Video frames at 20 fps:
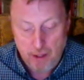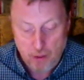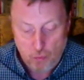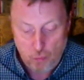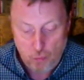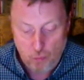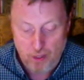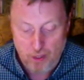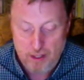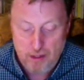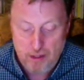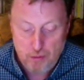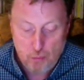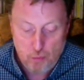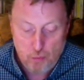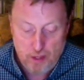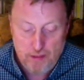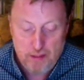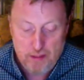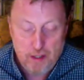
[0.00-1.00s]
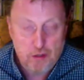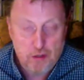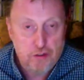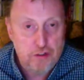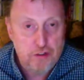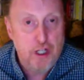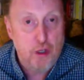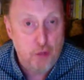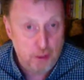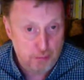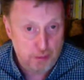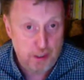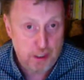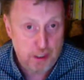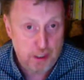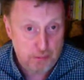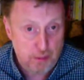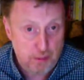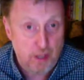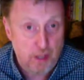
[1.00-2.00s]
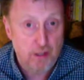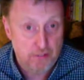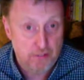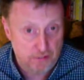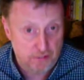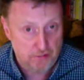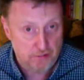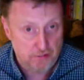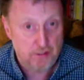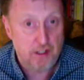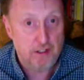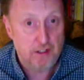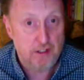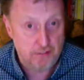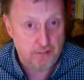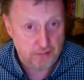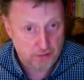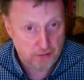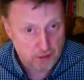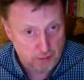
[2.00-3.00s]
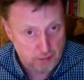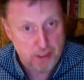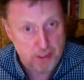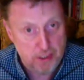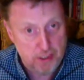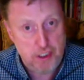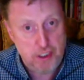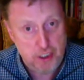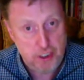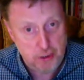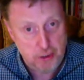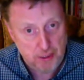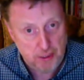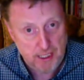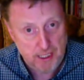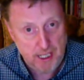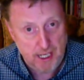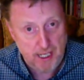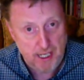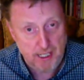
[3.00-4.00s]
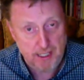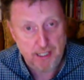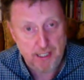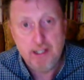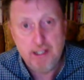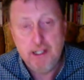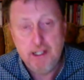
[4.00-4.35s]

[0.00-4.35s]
When, when those neoliberalist policies started to come into the UK,